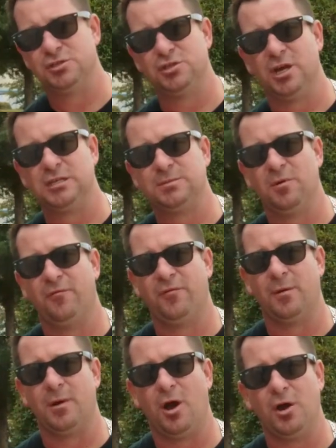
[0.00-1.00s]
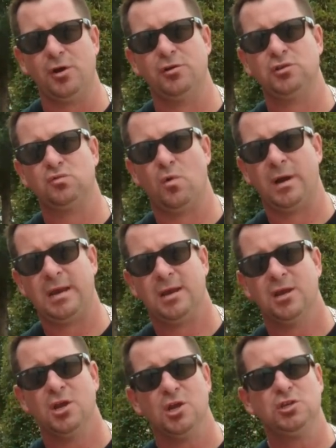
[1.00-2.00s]
adjustable from 120
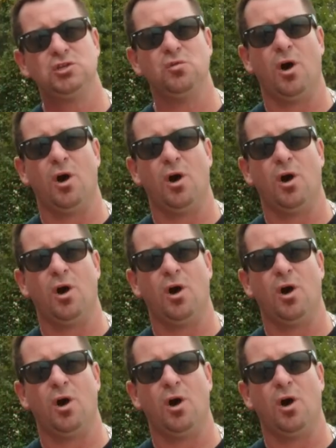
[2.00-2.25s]
to